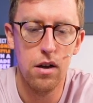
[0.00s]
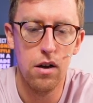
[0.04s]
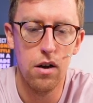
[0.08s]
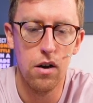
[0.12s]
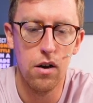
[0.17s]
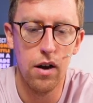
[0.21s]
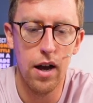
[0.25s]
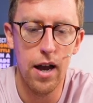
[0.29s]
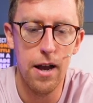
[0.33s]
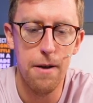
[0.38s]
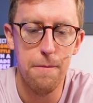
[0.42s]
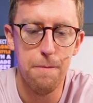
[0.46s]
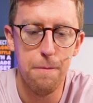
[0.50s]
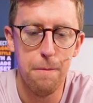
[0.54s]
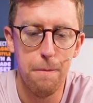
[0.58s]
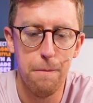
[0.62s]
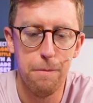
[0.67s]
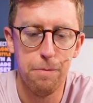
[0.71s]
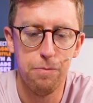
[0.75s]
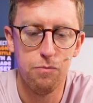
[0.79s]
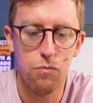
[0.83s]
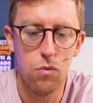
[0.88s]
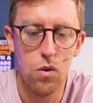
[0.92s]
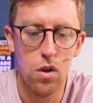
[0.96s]
okay?
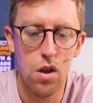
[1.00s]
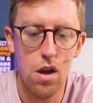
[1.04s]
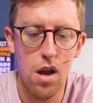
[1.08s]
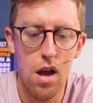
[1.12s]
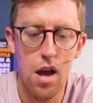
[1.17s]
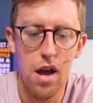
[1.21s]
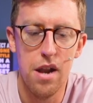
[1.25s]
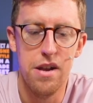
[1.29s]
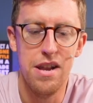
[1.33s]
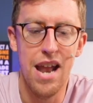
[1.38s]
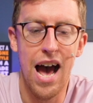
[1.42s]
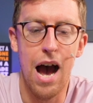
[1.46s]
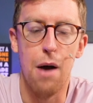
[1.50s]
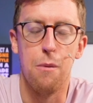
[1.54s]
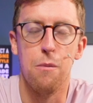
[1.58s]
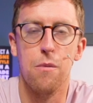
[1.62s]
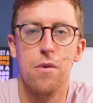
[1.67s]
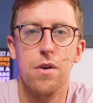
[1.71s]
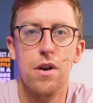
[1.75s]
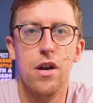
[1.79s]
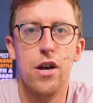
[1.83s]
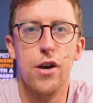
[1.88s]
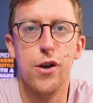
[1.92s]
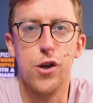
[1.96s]
Now,
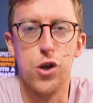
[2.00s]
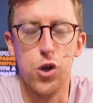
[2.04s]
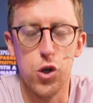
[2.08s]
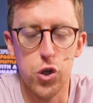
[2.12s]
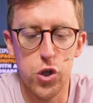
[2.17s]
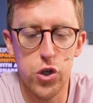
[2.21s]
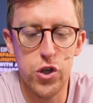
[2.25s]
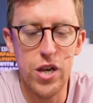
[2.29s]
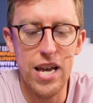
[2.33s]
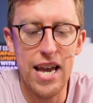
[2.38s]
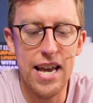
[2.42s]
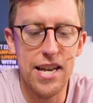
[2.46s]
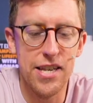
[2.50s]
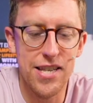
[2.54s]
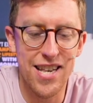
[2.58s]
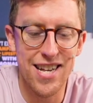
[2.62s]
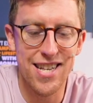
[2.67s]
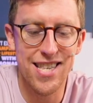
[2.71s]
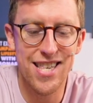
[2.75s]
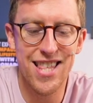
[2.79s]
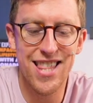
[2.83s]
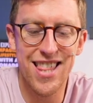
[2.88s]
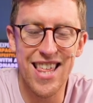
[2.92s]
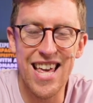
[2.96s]
you'll see it
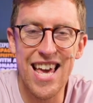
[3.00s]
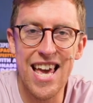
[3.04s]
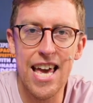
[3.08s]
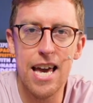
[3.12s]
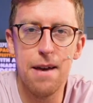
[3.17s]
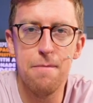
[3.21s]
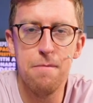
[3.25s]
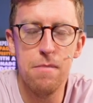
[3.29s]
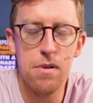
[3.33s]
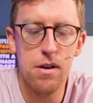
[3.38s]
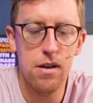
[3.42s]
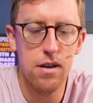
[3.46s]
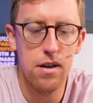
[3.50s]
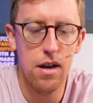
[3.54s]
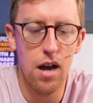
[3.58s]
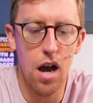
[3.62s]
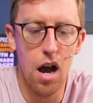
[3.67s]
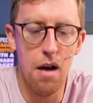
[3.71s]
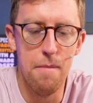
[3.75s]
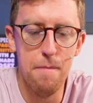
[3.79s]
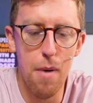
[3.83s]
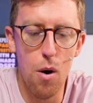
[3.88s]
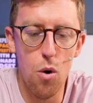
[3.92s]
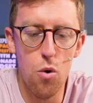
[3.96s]
says theme,
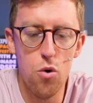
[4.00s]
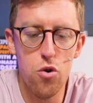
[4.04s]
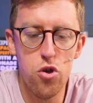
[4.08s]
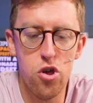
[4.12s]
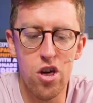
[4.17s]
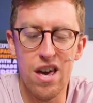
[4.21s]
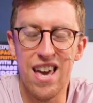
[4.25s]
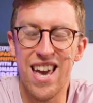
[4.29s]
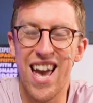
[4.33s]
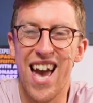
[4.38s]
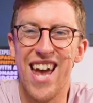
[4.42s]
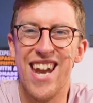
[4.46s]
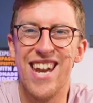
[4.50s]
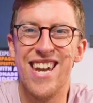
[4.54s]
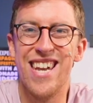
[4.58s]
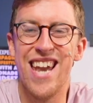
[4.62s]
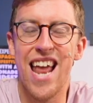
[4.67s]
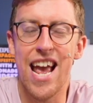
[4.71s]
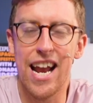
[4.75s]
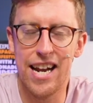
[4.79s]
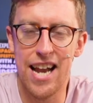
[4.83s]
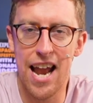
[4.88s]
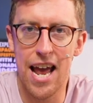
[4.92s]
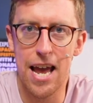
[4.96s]
emoji,
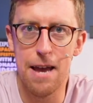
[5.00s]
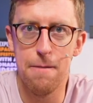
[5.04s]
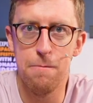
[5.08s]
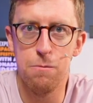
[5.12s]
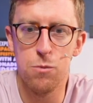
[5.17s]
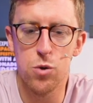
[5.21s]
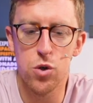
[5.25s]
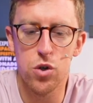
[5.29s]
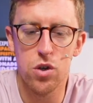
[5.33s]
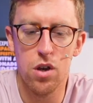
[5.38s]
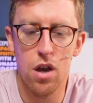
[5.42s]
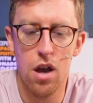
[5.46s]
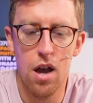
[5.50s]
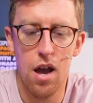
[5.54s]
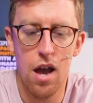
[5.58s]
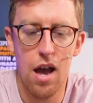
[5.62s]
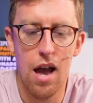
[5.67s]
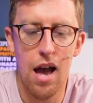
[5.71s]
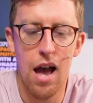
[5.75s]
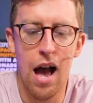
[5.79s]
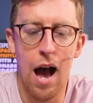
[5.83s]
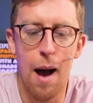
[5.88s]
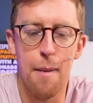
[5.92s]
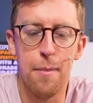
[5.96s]
nicknames.
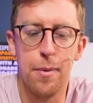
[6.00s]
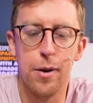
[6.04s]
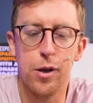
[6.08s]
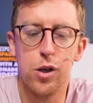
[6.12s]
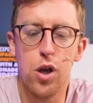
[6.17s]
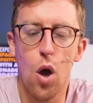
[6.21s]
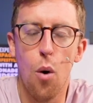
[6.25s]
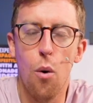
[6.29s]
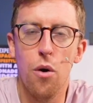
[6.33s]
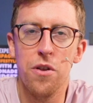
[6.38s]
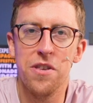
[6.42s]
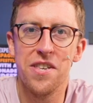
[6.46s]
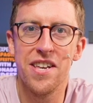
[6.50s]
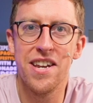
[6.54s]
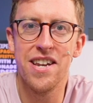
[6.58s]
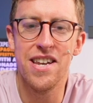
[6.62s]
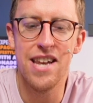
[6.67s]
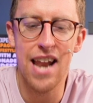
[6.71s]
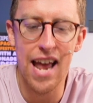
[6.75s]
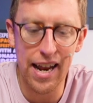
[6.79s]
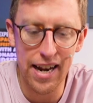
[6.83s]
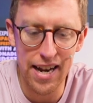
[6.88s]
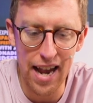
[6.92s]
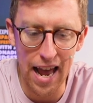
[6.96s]
I'm gonna go on to
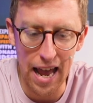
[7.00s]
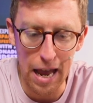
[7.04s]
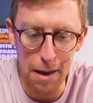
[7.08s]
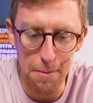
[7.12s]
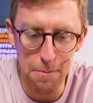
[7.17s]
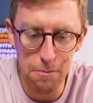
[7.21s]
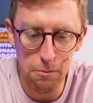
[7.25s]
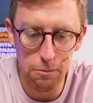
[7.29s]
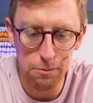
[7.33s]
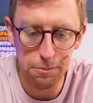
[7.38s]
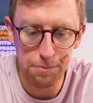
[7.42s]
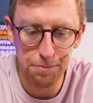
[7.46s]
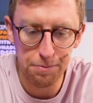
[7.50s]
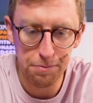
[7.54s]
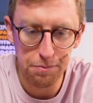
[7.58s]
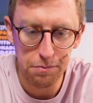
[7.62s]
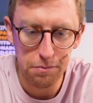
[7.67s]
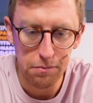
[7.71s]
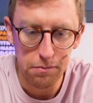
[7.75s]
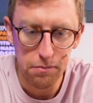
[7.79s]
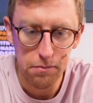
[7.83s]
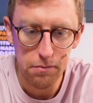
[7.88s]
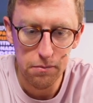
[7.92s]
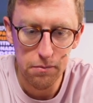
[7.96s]
nickname,
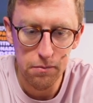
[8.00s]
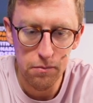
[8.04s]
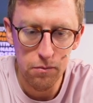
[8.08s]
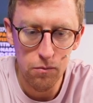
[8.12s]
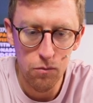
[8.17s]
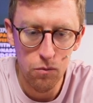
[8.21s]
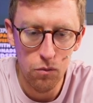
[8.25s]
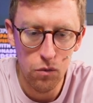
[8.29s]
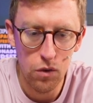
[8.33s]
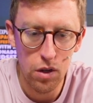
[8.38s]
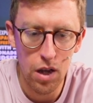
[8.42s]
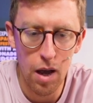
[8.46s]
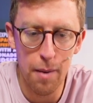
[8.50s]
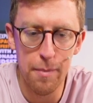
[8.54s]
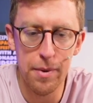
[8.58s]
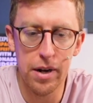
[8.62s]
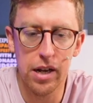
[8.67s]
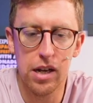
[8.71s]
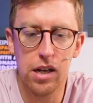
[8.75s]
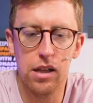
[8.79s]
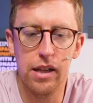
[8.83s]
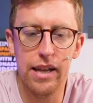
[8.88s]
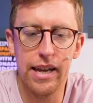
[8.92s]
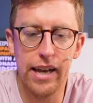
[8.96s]
I'm gonna
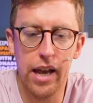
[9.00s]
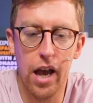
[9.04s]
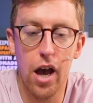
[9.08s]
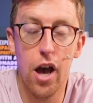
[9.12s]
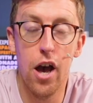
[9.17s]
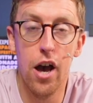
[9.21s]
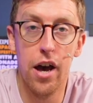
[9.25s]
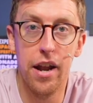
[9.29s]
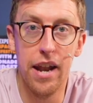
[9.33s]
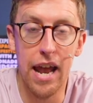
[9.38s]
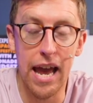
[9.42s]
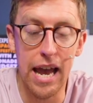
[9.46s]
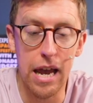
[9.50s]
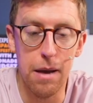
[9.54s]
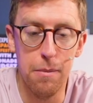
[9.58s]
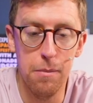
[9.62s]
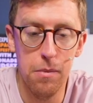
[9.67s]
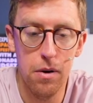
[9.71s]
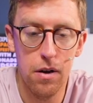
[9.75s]
click her name,